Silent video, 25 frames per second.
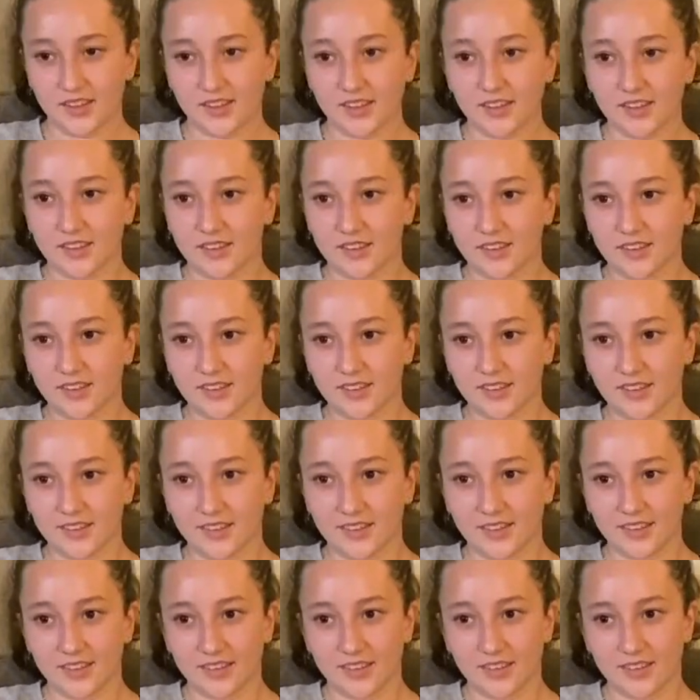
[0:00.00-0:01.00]

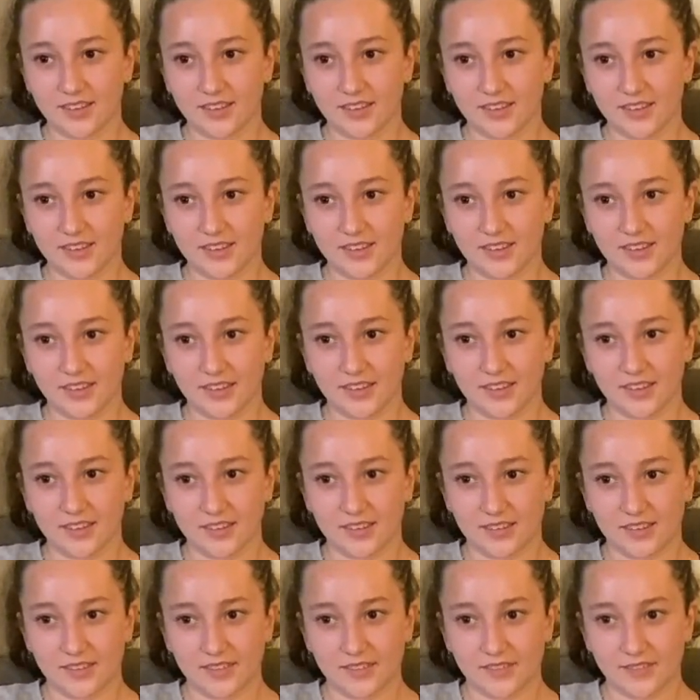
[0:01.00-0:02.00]

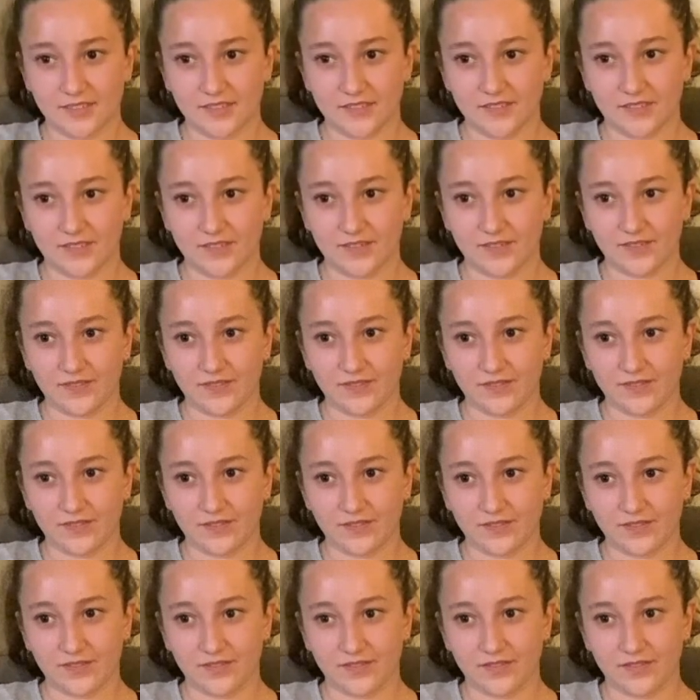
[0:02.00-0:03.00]

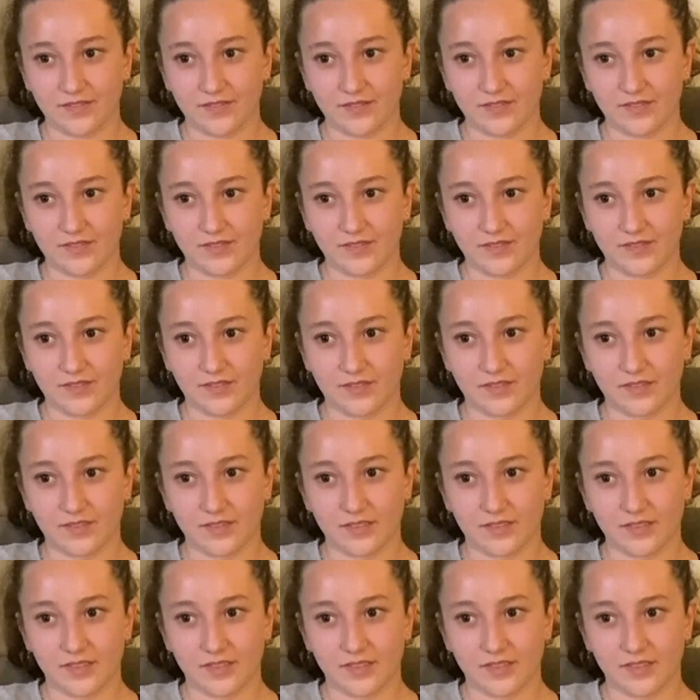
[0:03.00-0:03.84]
This person isn't speaking.